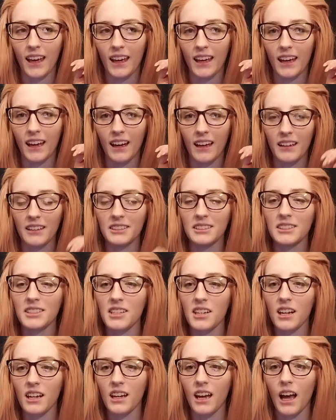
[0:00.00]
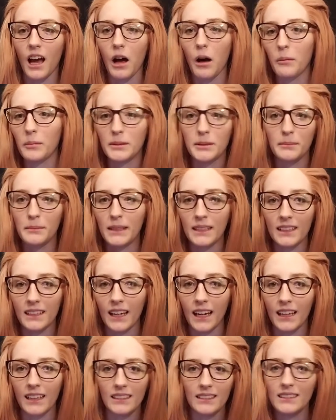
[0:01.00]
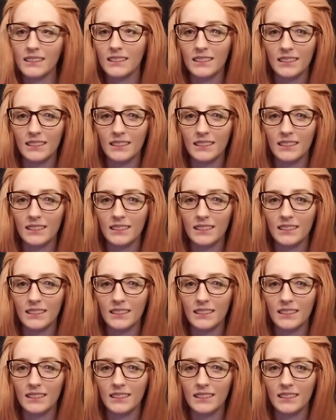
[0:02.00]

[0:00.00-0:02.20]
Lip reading: and helped me get